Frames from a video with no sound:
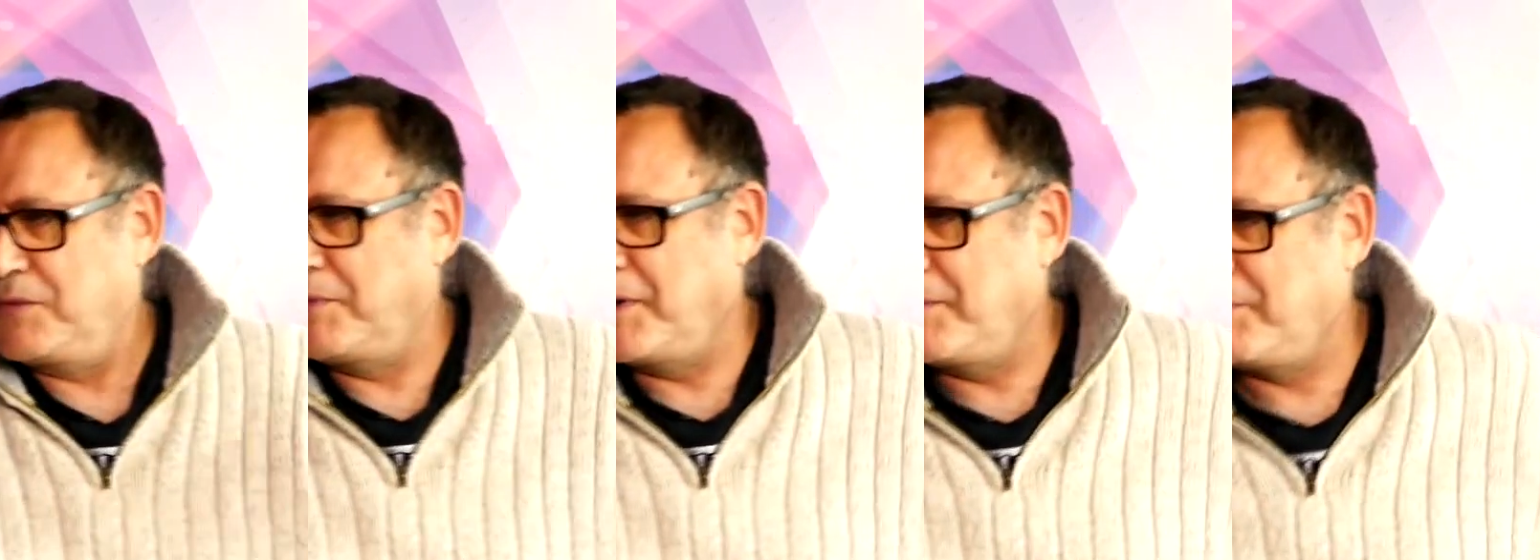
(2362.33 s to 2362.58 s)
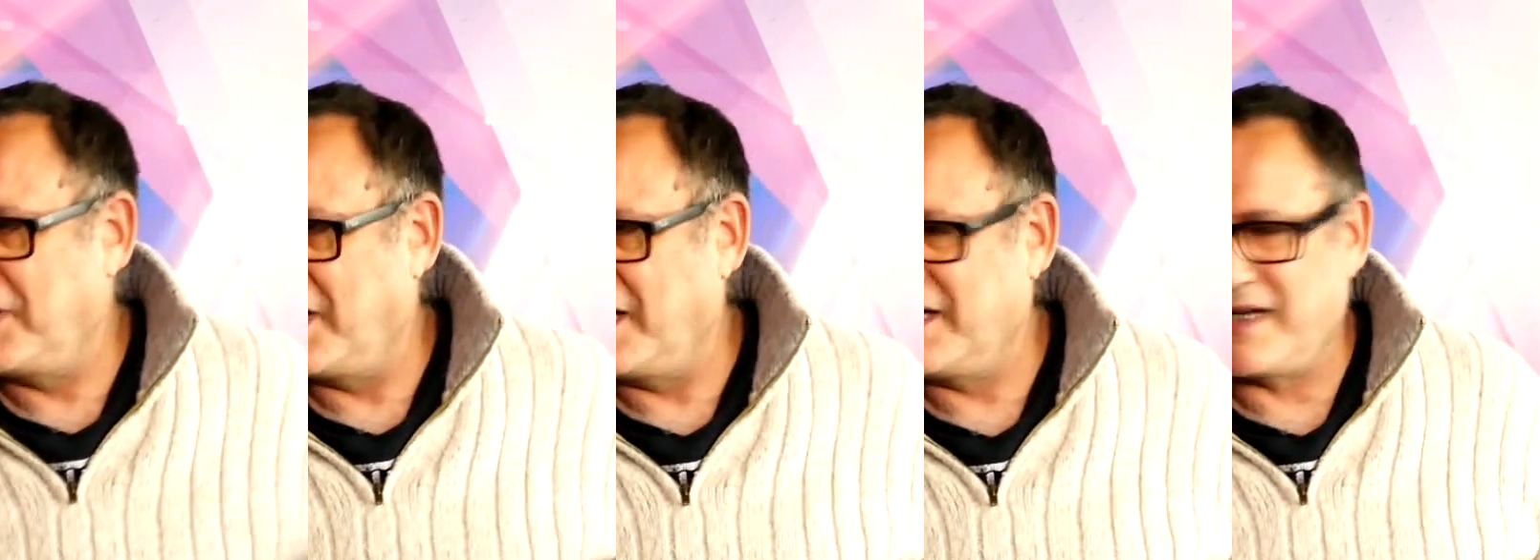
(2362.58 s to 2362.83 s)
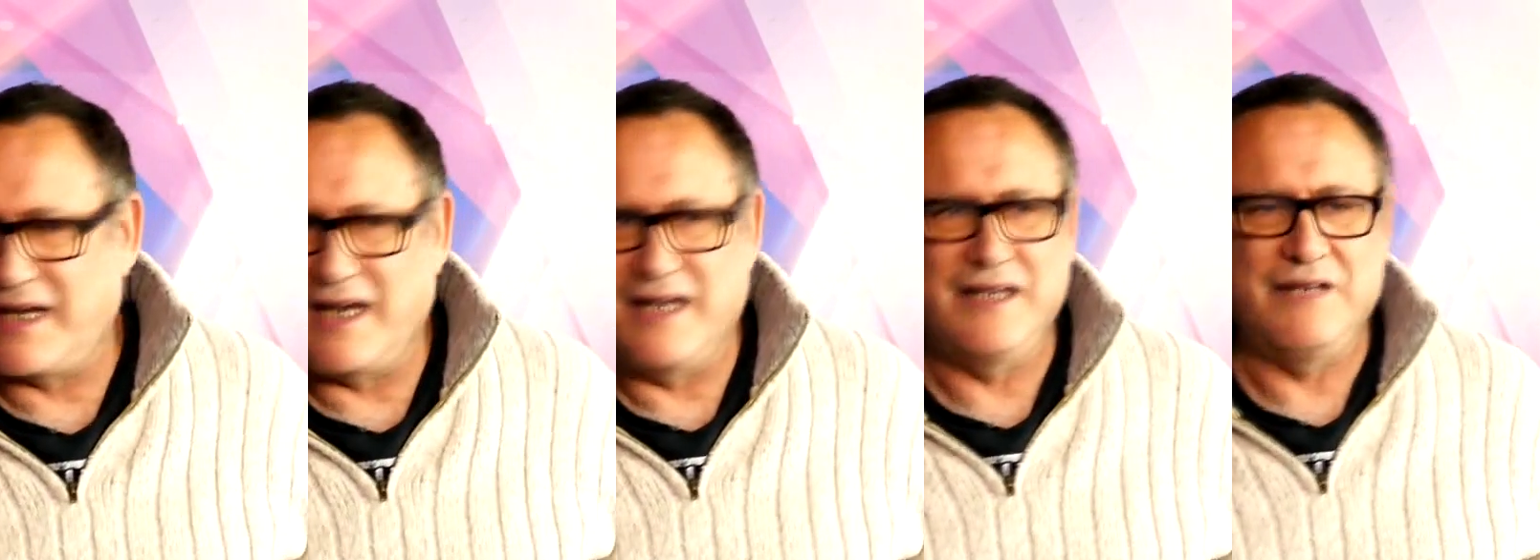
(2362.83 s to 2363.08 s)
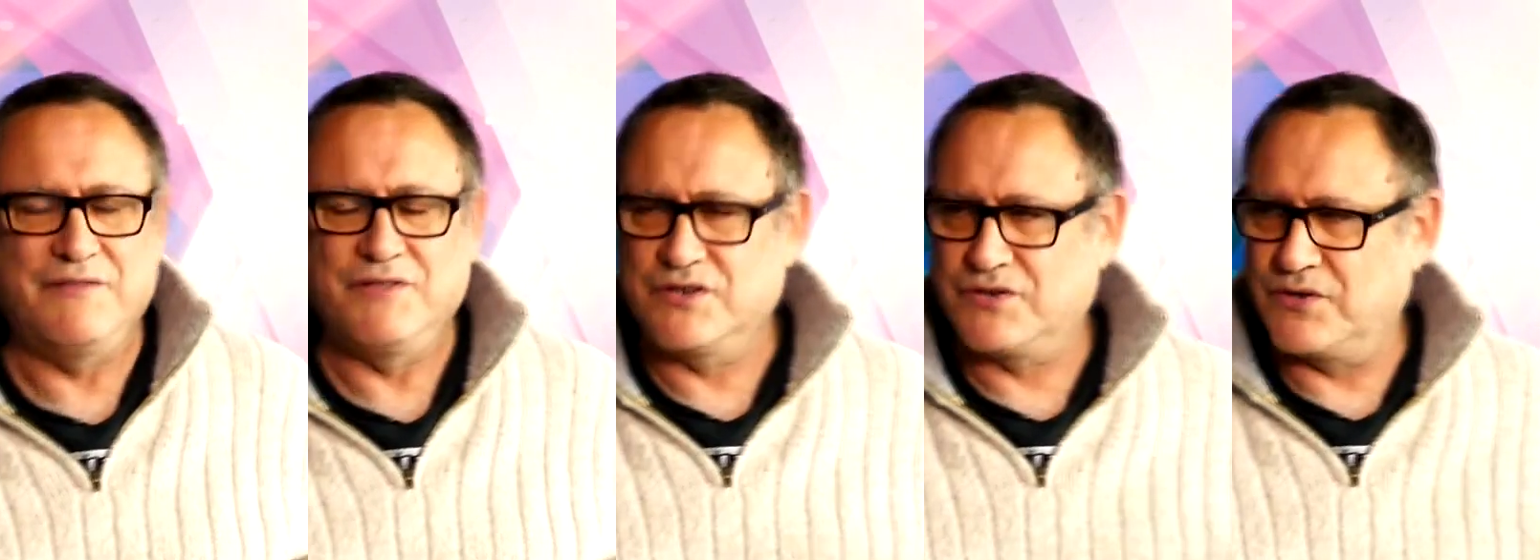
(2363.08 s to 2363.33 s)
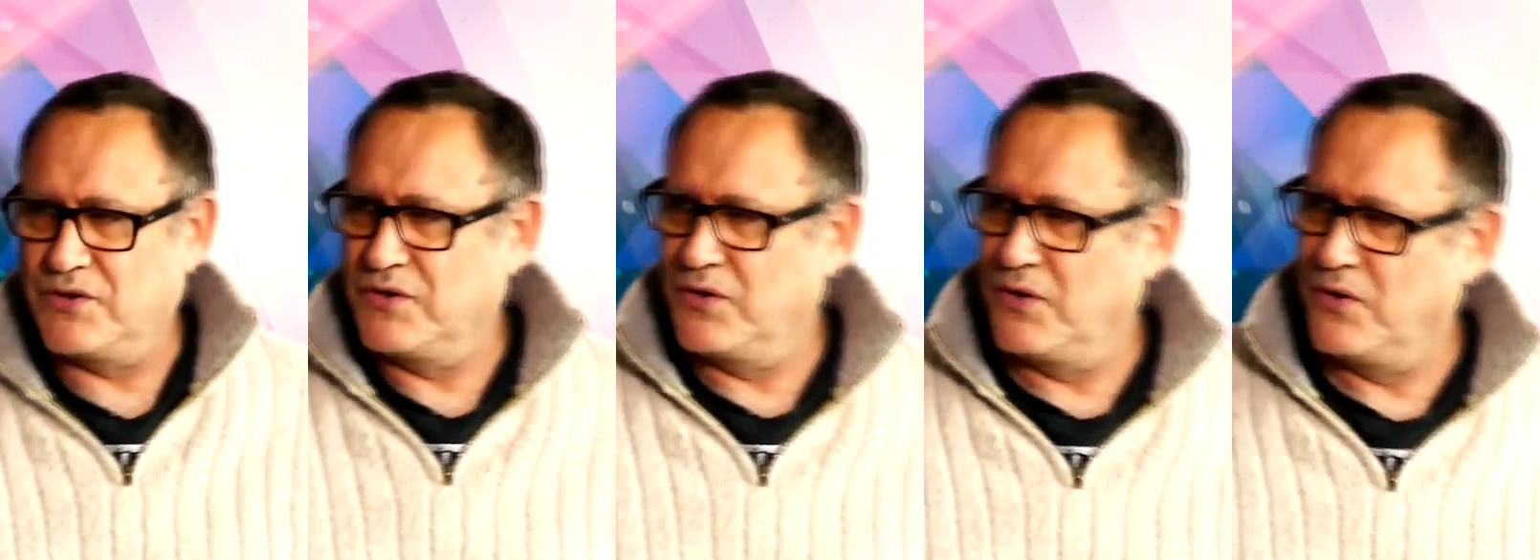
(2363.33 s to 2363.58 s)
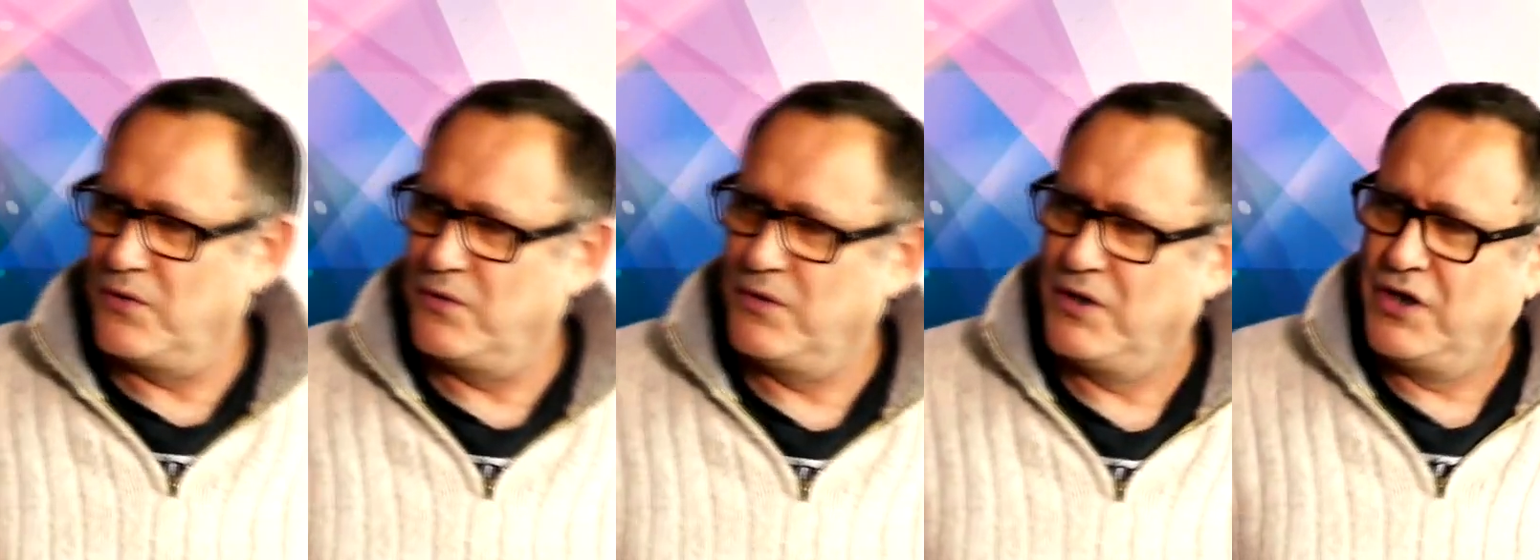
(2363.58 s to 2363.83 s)
people like Ken Livingstone
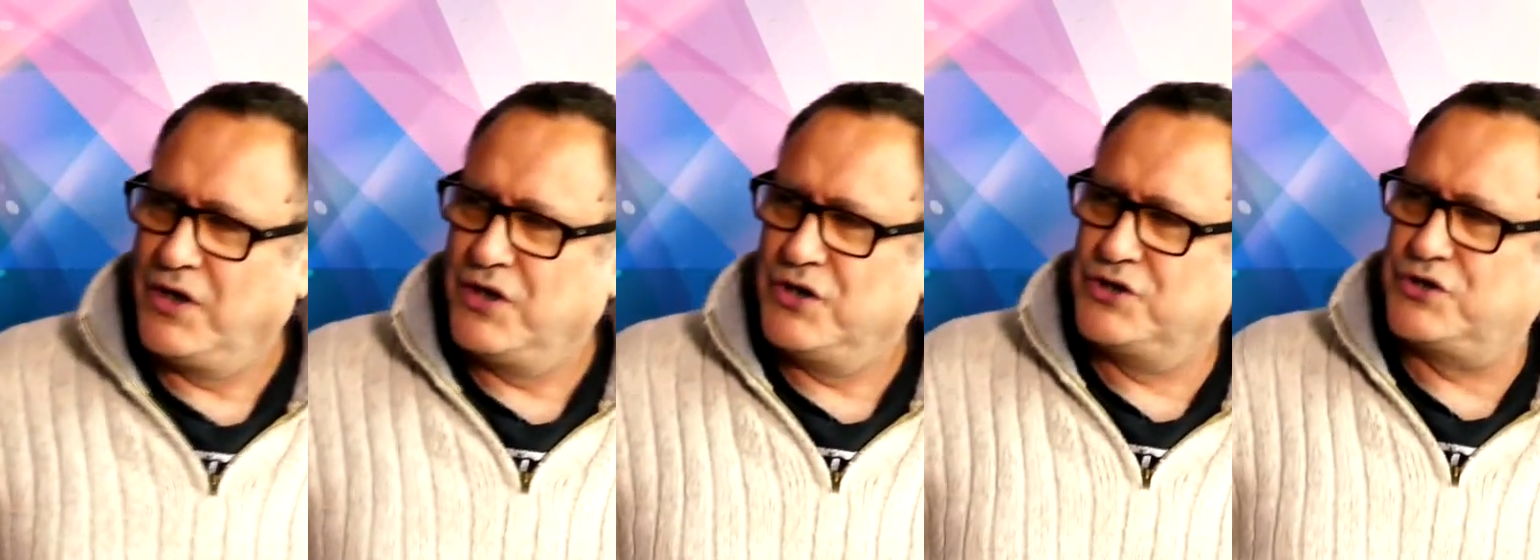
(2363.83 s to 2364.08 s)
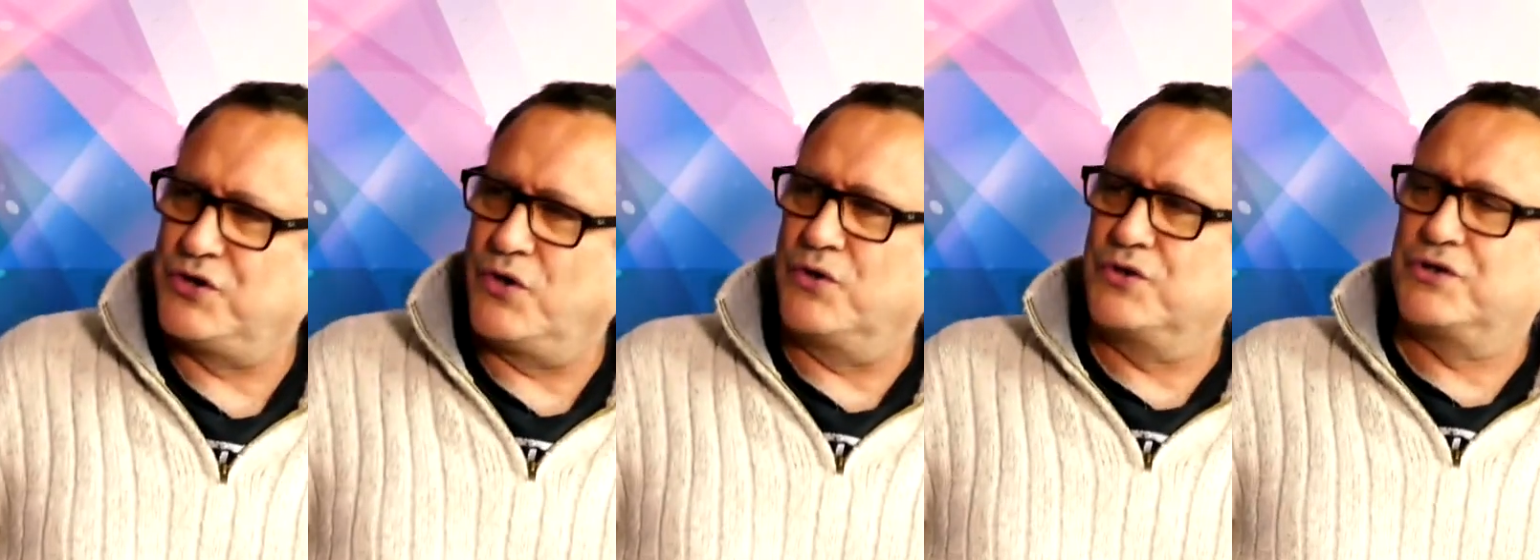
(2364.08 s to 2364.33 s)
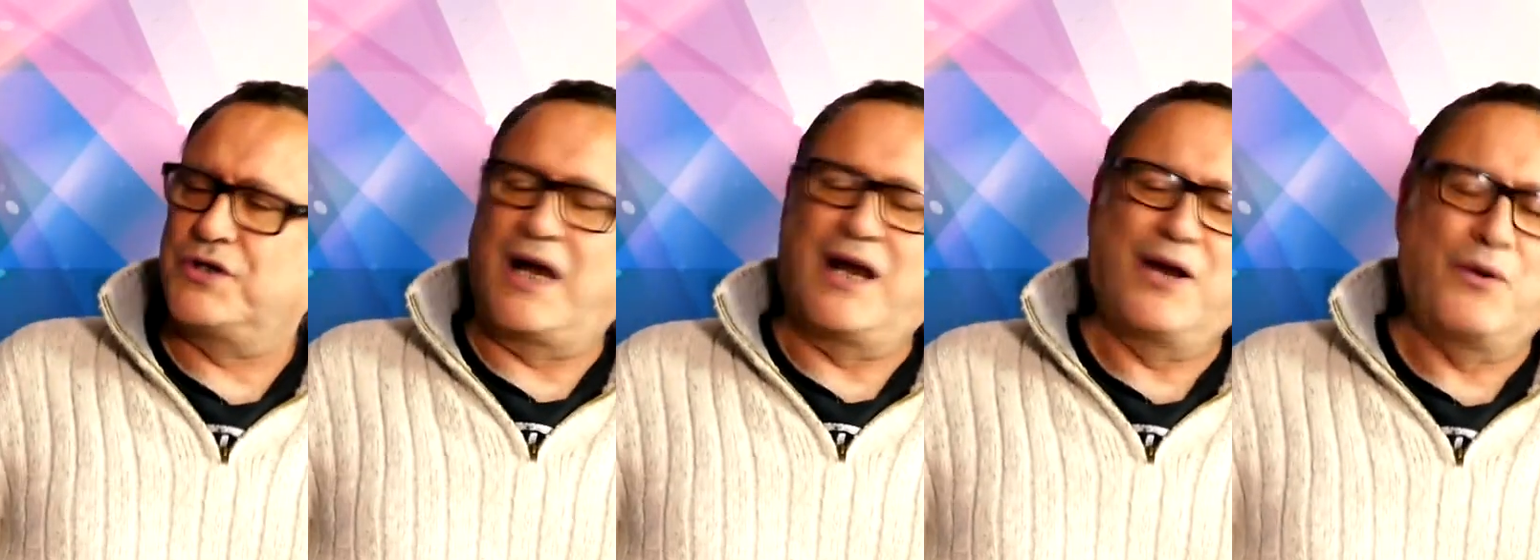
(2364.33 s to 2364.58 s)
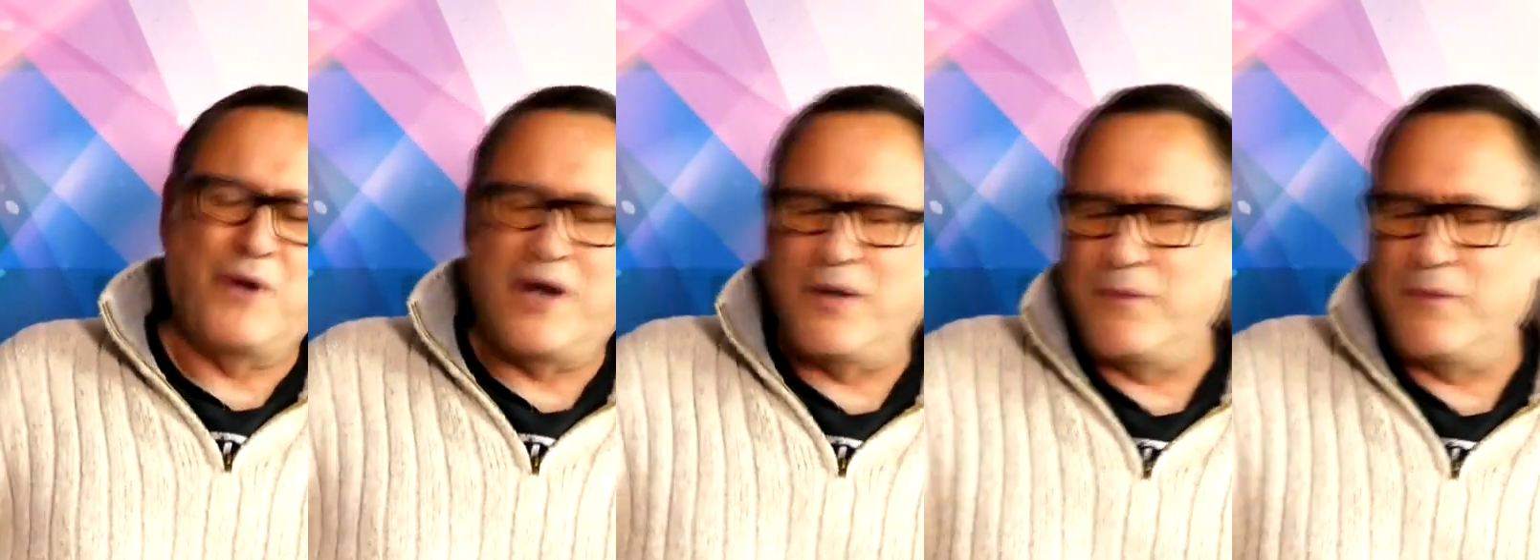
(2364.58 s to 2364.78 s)
or George Galloway.